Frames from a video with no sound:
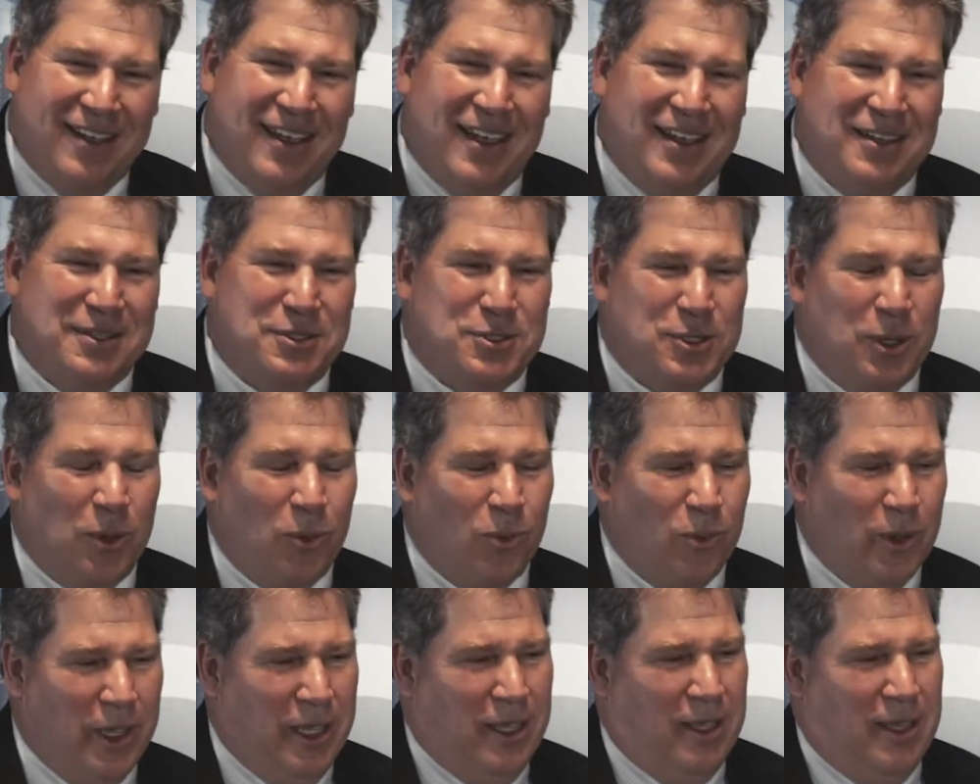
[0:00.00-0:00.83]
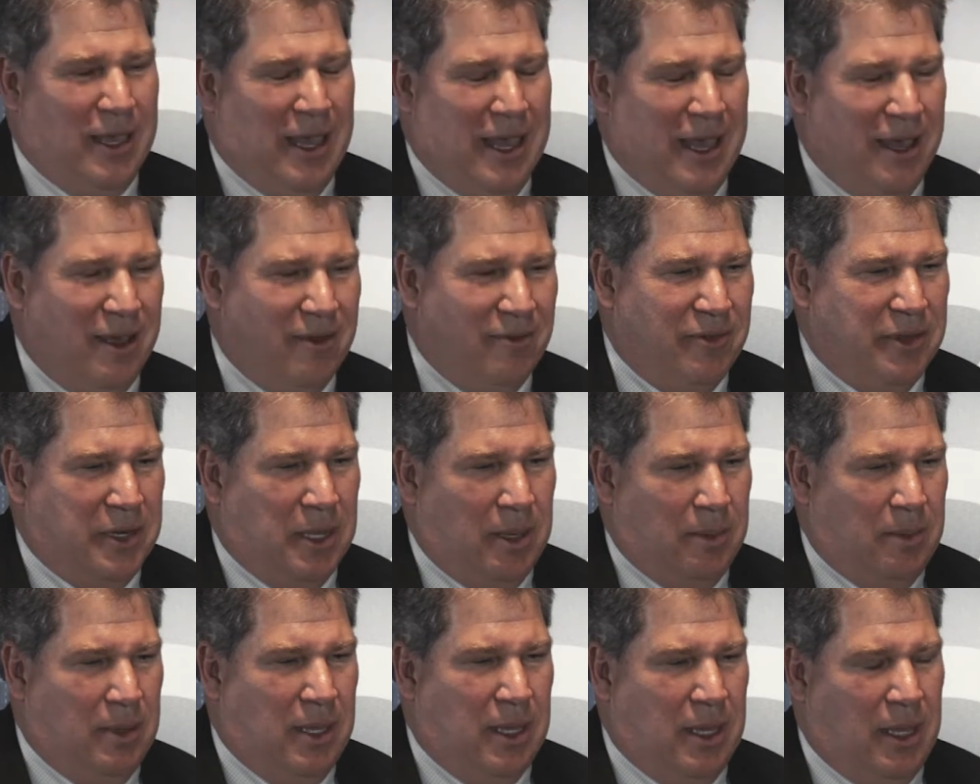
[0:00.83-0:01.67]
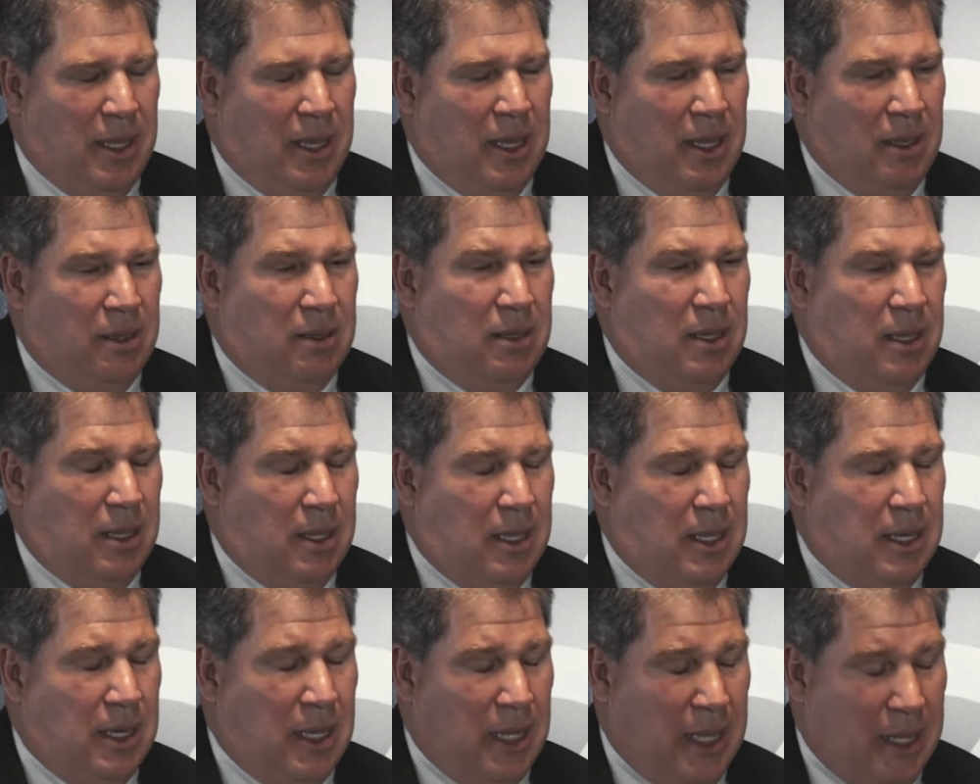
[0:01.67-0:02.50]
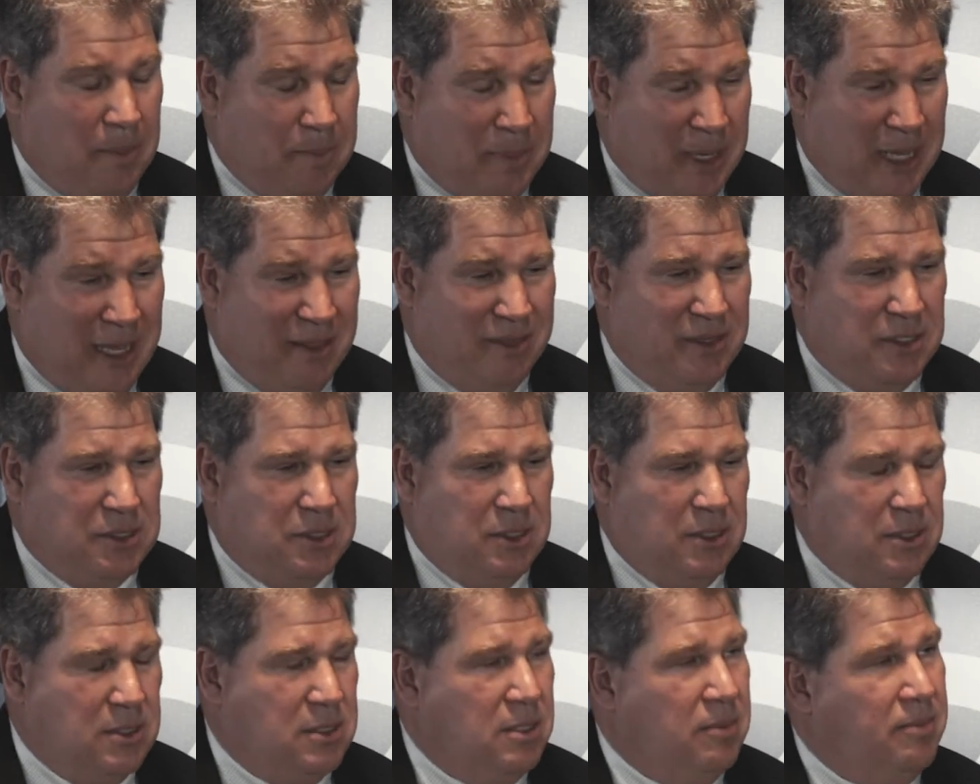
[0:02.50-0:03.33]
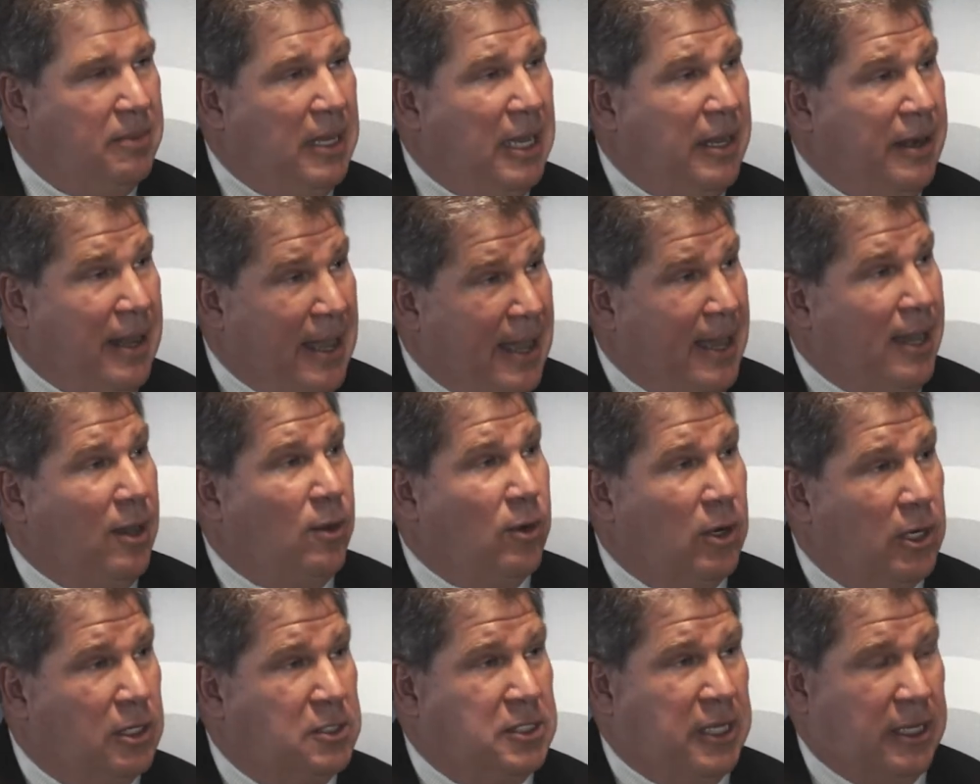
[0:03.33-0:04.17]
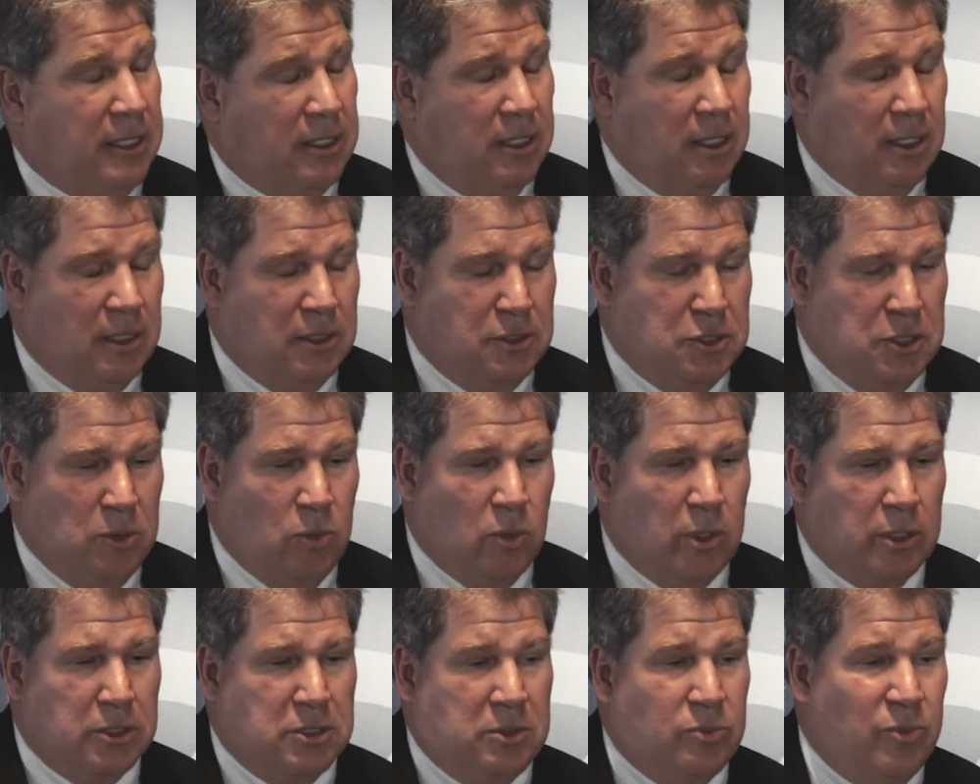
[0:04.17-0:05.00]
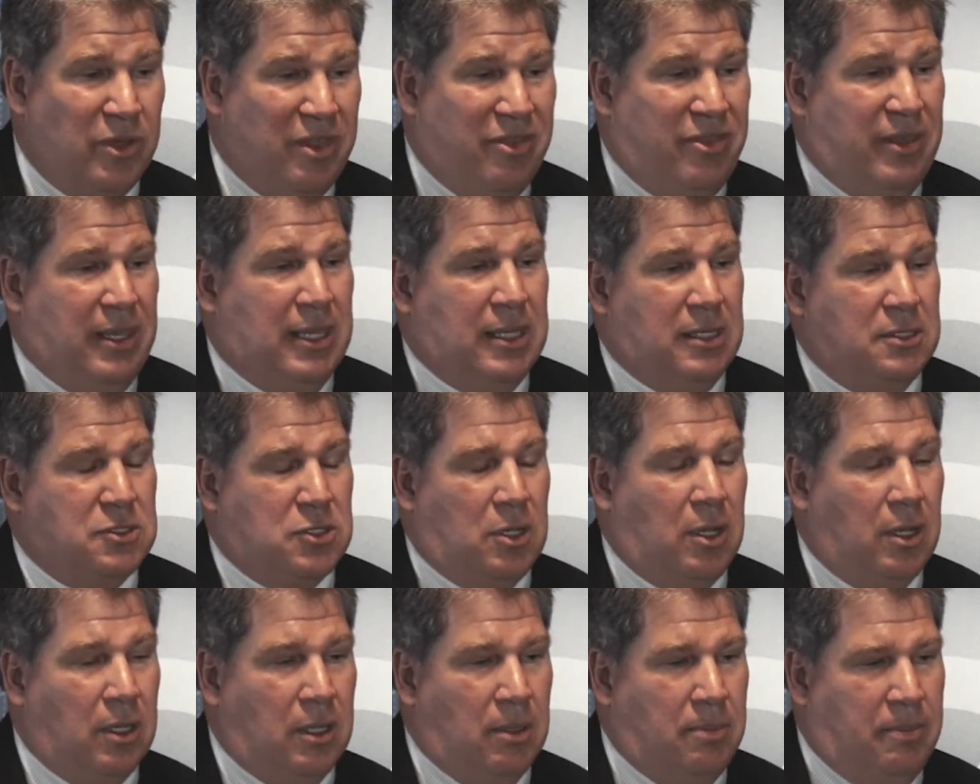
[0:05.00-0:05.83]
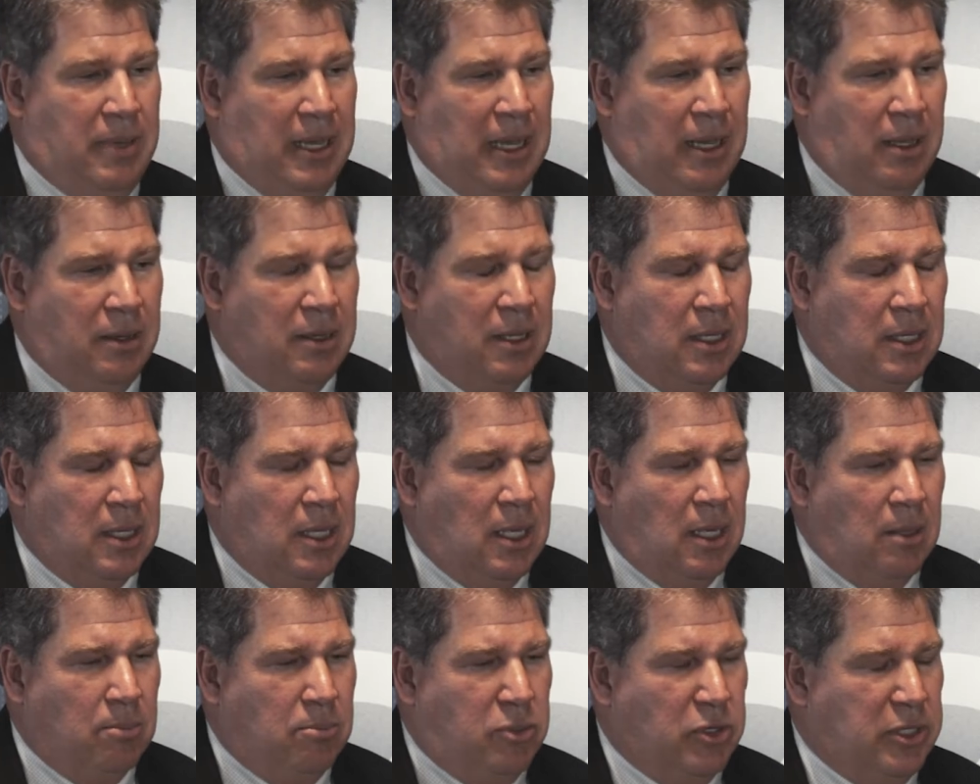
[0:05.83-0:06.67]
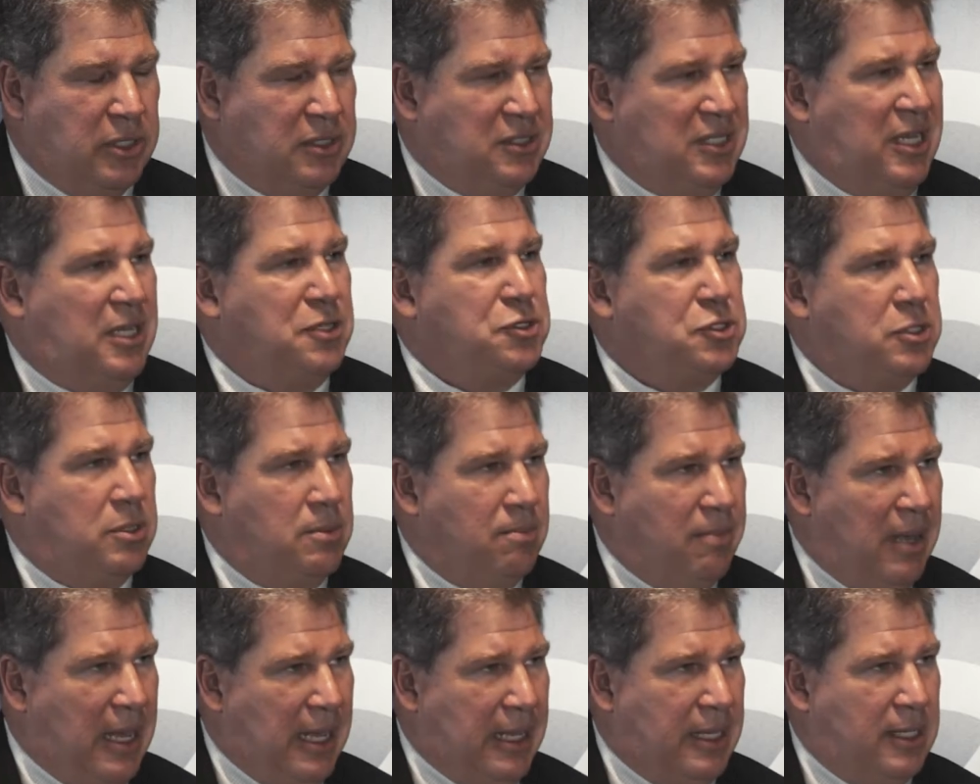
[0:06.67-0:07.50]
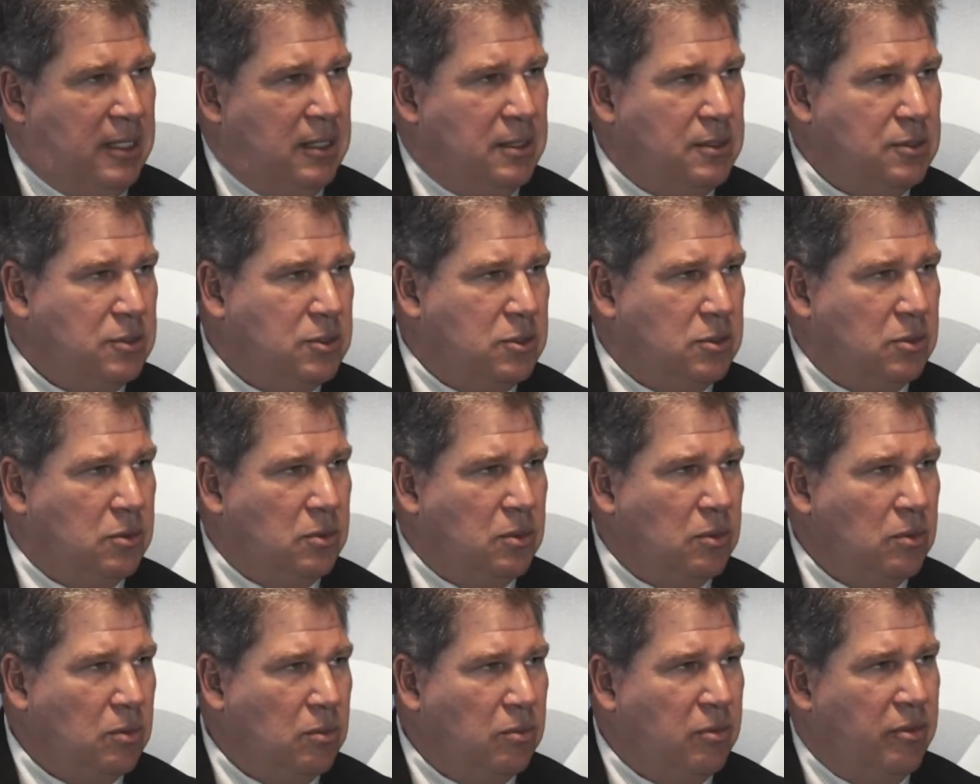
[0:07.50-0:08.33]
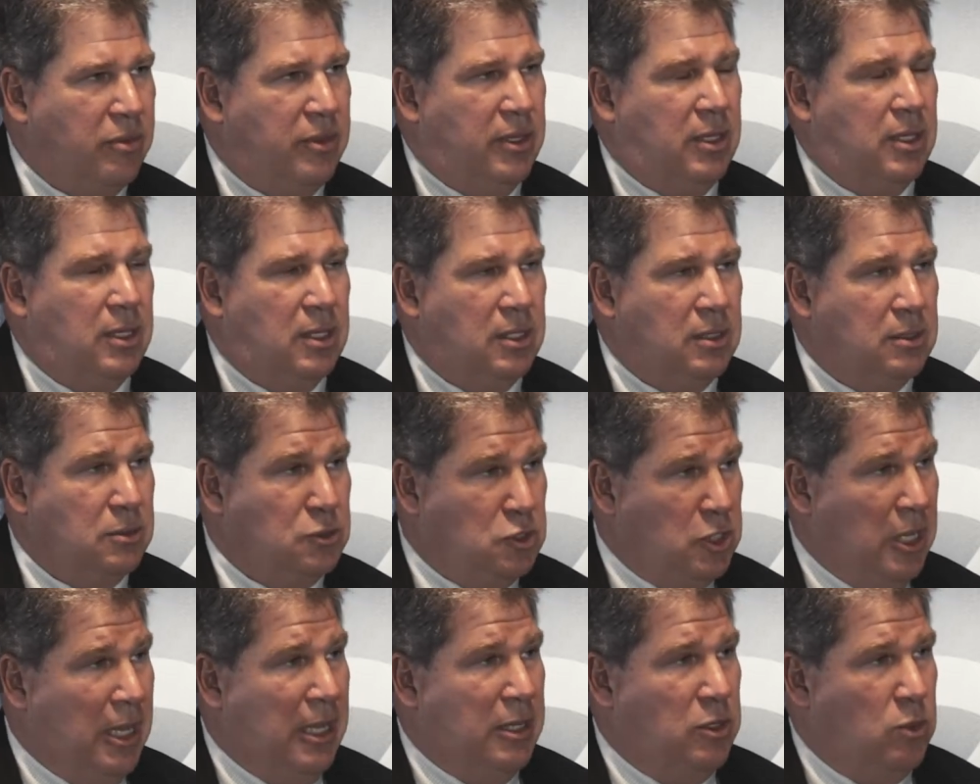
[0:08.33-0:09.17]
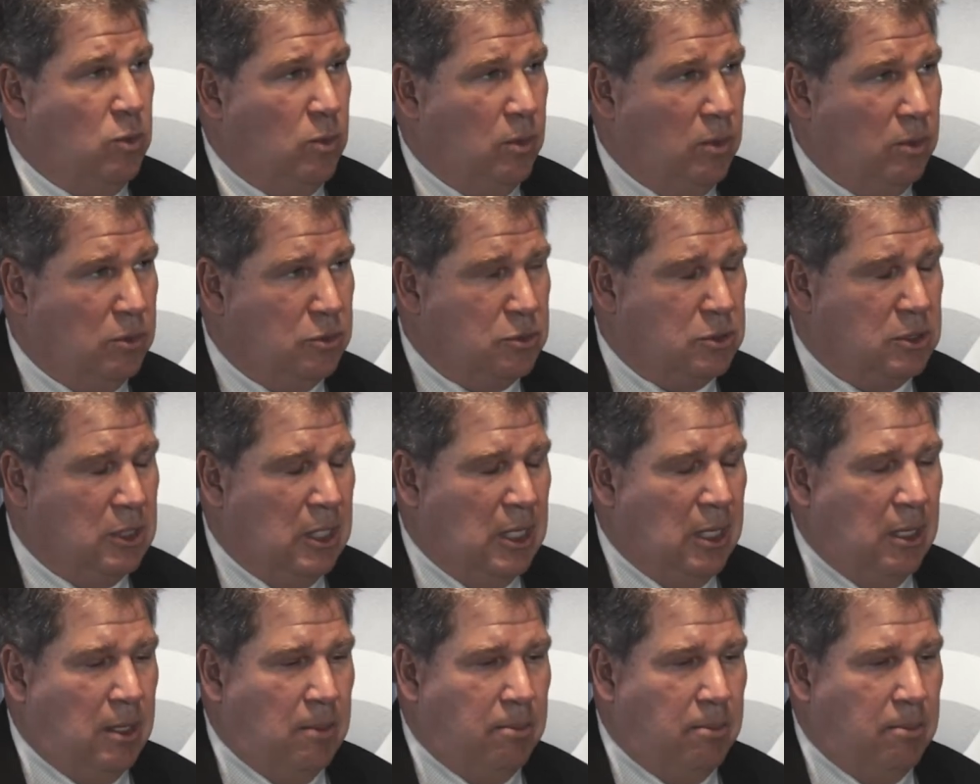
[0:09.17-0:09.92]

And so we have a hypothesis about how our technology works, and we think it's all about putting tension back into the zonules,